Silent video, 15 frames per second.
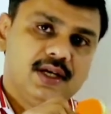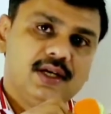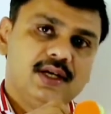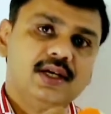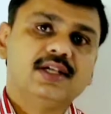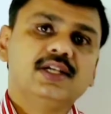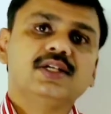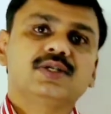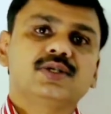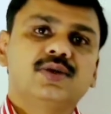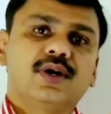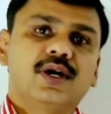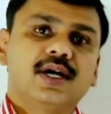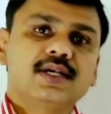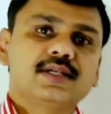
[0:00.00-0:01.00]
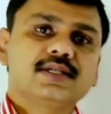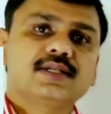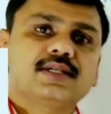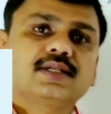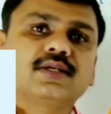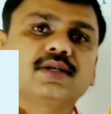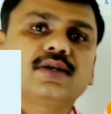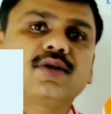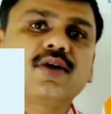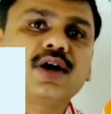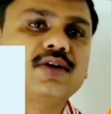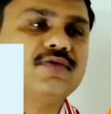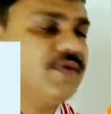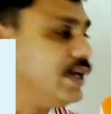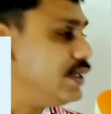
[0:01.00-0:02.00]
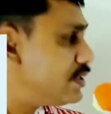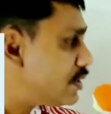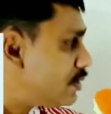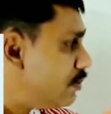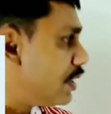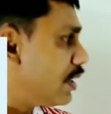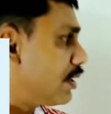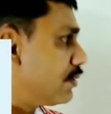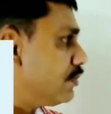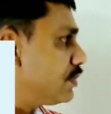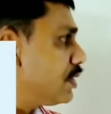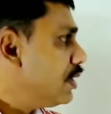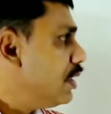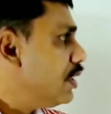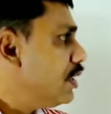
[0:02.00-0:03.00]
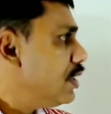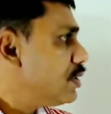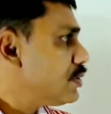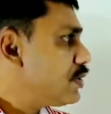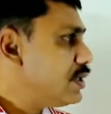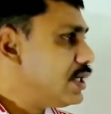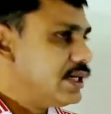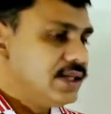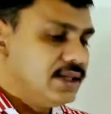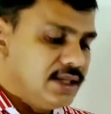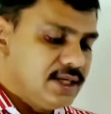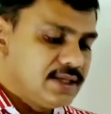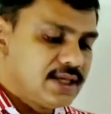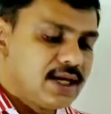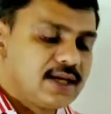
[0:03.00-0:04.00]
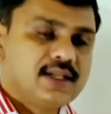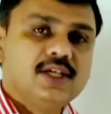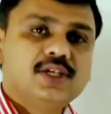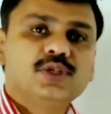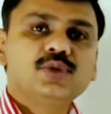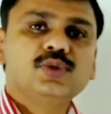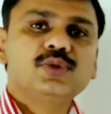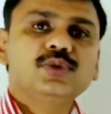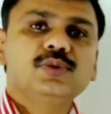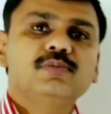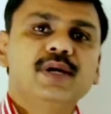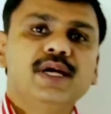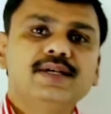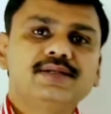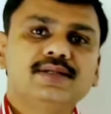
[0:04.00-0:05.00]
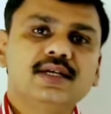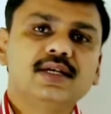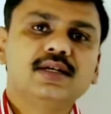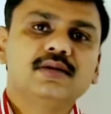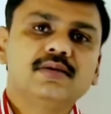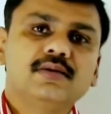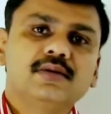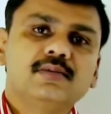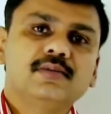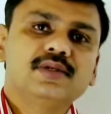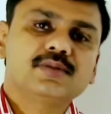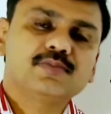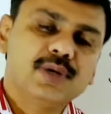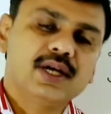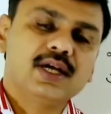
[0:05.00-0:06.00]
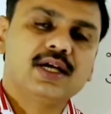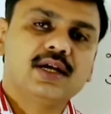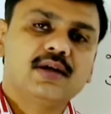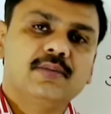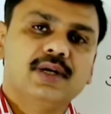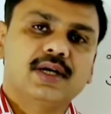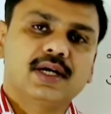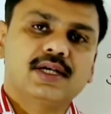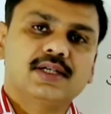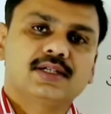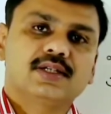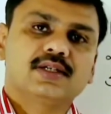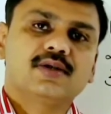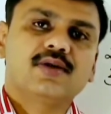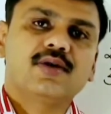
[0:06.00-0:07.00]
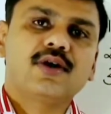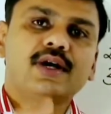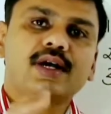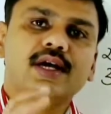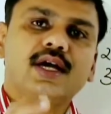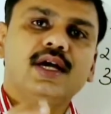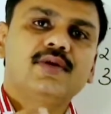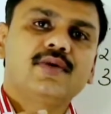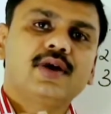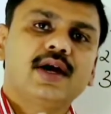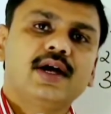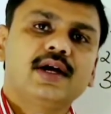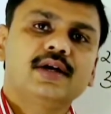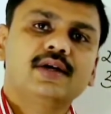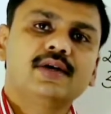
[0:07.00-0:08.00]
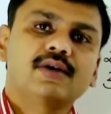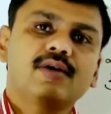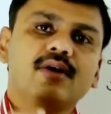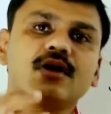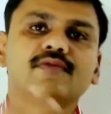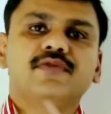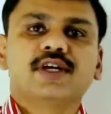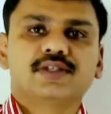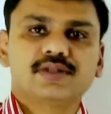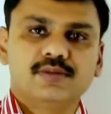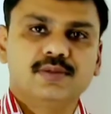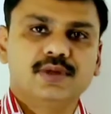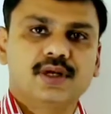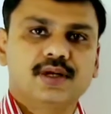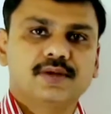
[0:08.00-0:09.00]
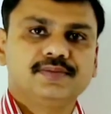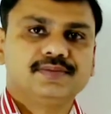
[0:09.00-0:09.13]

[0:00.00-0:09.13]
it is known as convex mirror. So that these are the two basic spherical mirrors, concave and convex mirror.